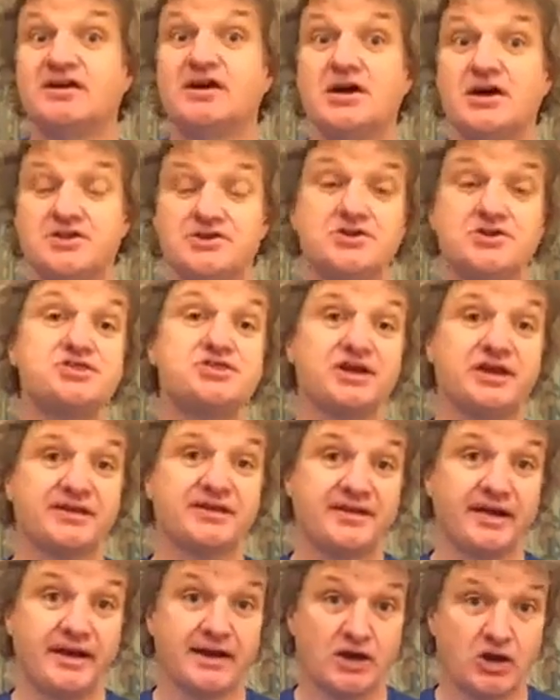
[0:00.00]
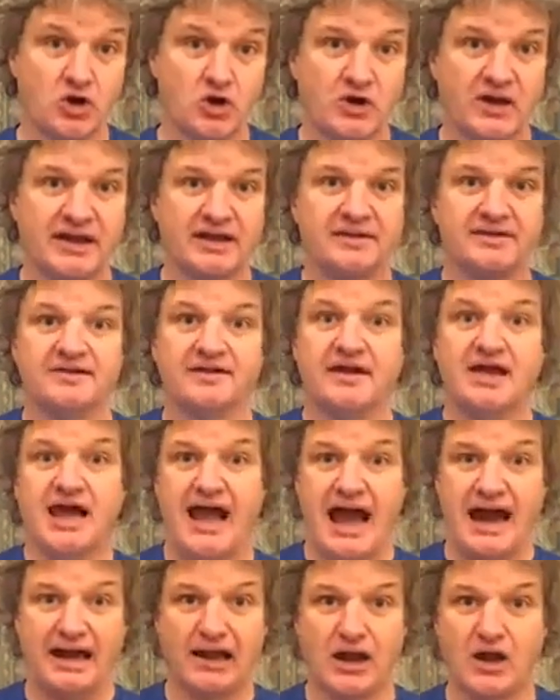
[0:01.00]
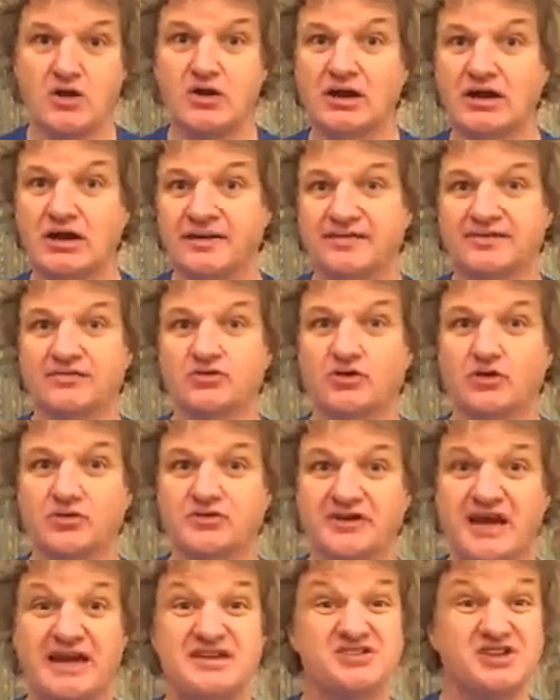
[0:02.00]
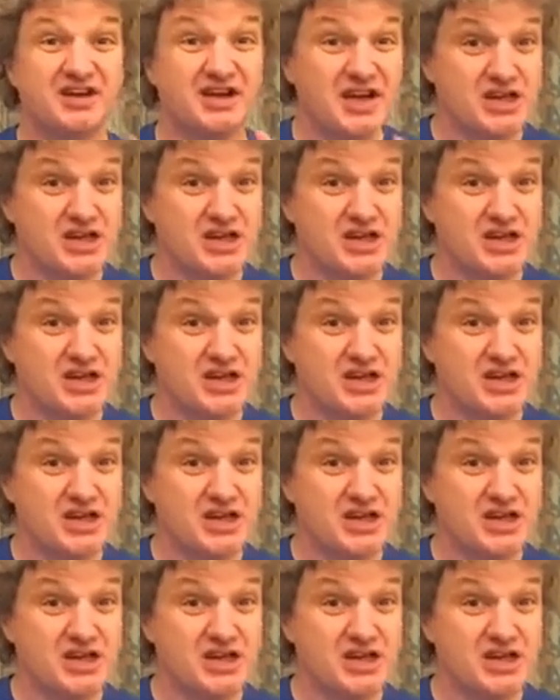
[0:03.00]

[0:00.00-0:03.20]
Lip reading: through things like cookies and locally stored data,